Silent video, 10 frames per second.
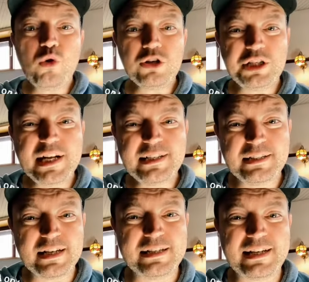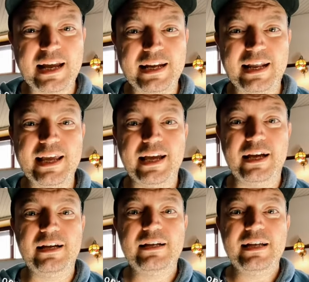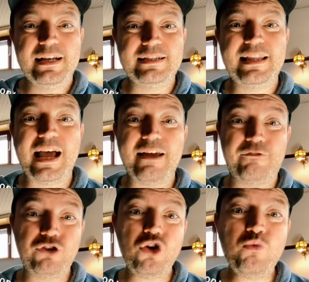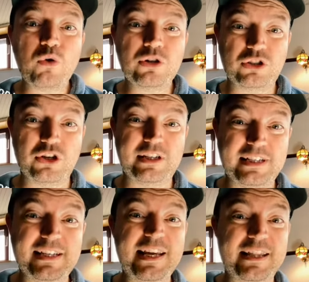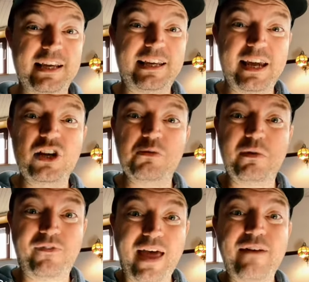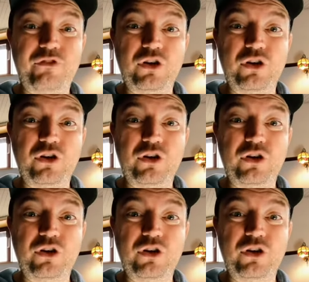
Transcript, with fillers: Jesus is saying here is that if you want to see the kingdom of heaven,